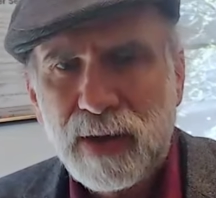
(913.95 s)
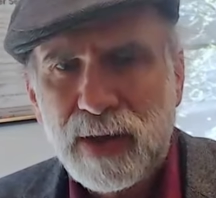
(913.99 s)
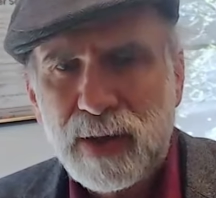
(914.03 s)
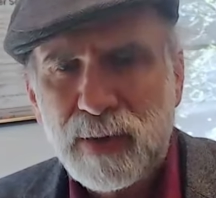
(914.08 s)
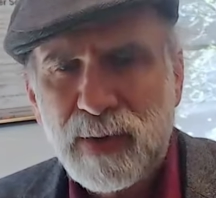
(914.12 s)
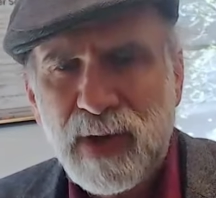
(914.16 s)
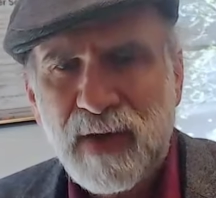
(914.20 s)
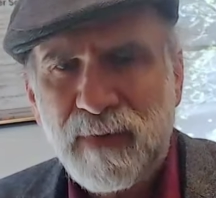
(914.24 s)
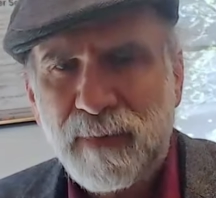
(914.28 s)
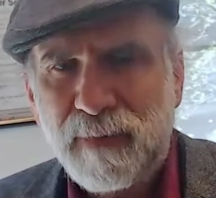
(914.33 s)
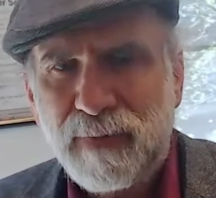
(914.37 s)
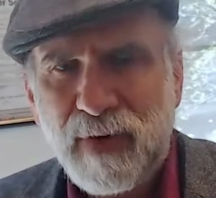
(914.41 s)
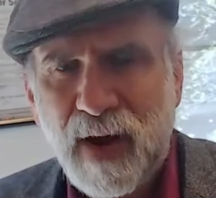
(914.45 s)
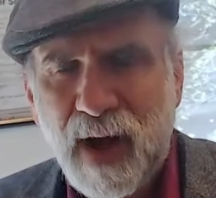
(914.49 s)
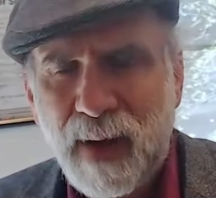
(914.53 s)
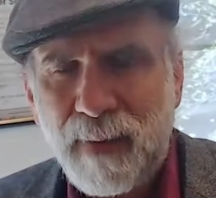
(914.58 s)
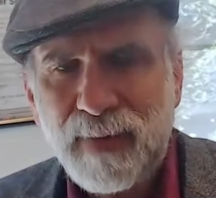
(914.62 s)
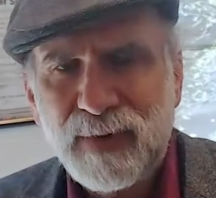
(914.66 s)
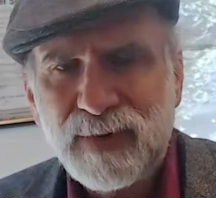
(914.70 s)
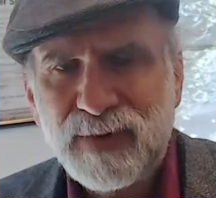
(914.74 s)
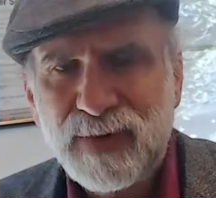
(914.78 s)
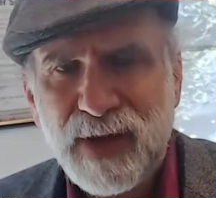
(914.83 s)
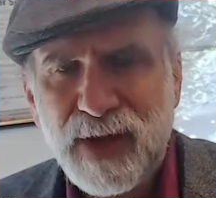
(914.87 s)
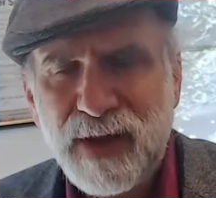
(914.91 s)
Do we have
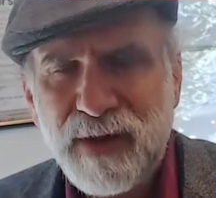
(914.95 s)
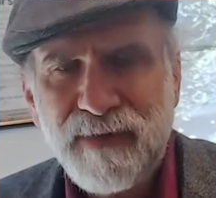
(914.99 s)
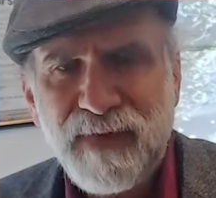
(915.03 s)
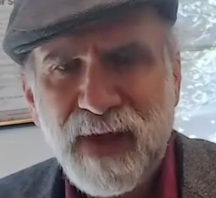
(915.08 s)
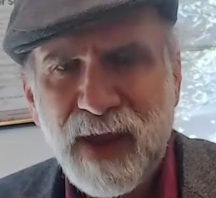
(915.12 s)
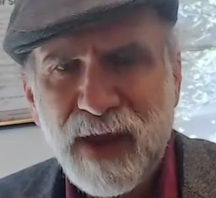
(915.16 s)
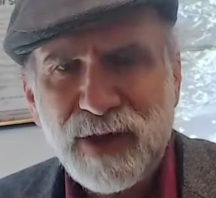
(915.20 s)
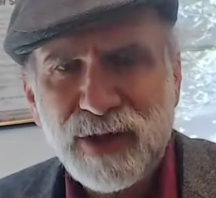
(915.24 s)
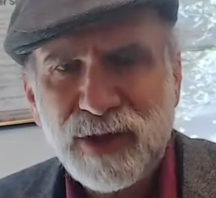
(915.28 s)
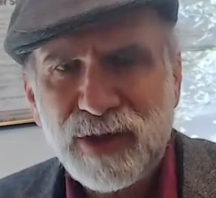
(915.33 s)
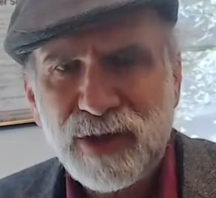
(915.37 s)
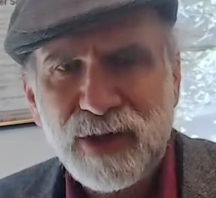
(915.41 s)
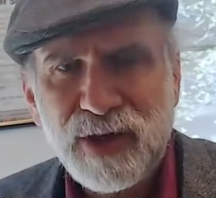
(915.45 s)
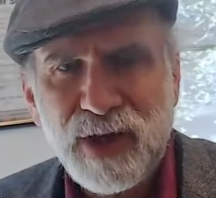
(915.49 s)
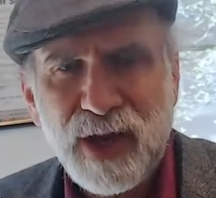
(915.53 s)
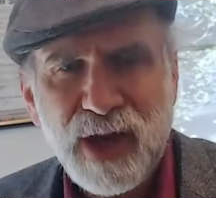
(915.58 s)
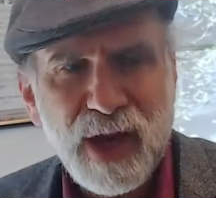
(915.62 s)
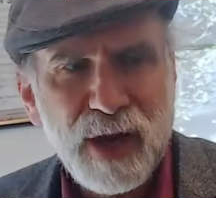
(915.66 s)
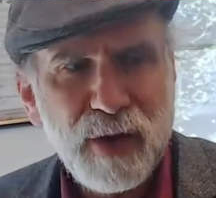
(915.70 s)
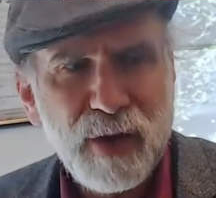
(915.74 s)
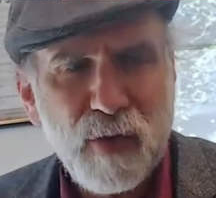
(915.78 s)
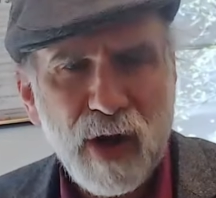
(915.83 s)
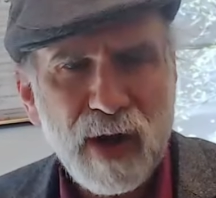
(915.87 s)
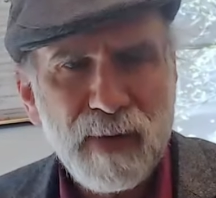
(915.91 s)
problems with innovation
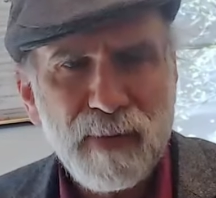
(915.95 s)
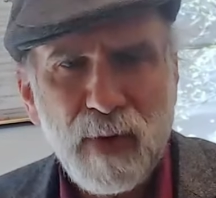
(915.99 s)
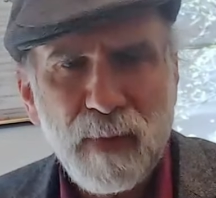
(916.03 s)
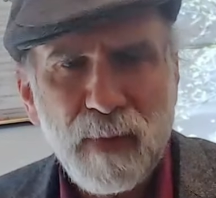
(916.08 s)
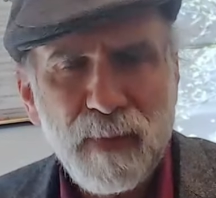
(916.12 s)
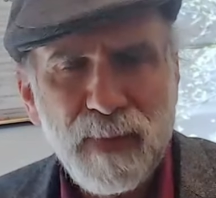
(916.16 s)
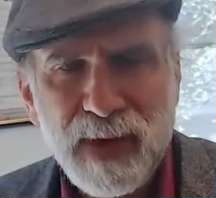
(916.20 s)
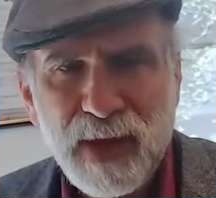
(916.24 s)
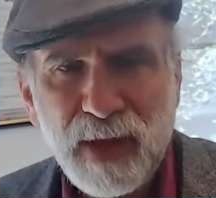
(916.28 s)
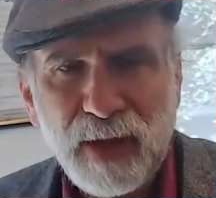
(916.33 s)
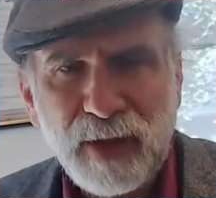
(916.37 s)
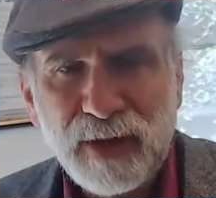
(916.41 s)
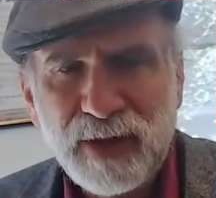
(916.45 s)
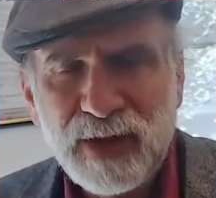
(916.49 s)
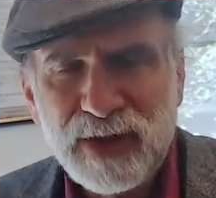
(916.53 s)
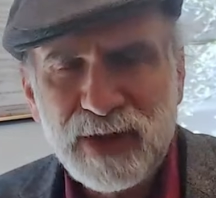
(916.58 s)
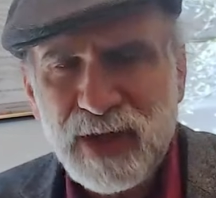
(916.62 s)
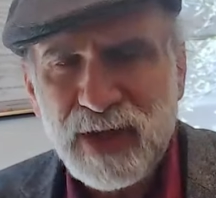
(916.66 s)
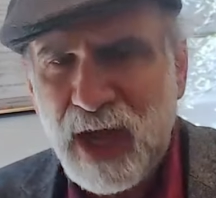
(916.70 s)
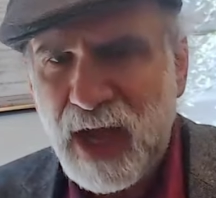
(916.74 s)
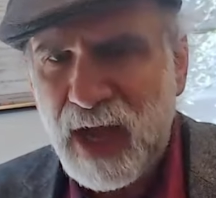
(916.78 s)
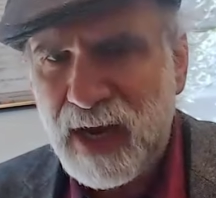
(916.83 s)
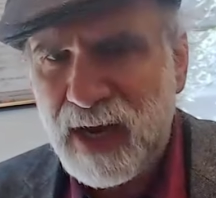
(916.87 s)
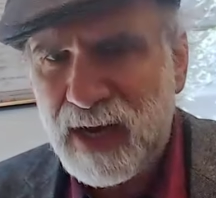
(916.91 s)
in automobile
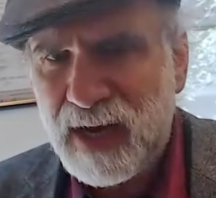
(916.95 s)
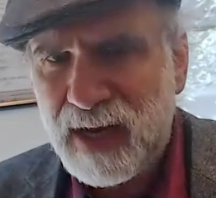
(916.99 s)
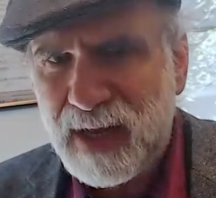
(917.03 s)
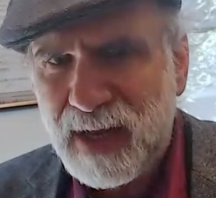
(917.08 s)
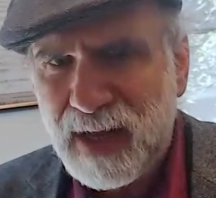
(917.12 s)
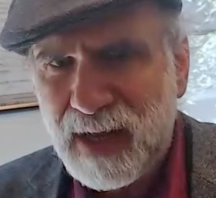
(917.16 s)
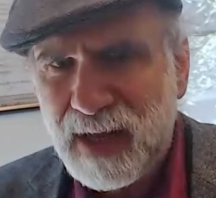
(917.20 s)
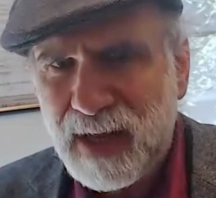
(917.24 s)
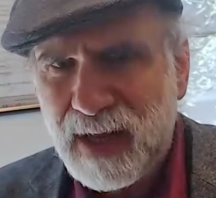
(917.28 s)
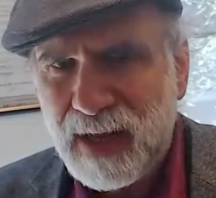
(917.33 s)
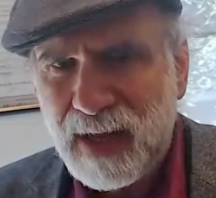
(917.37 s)
design?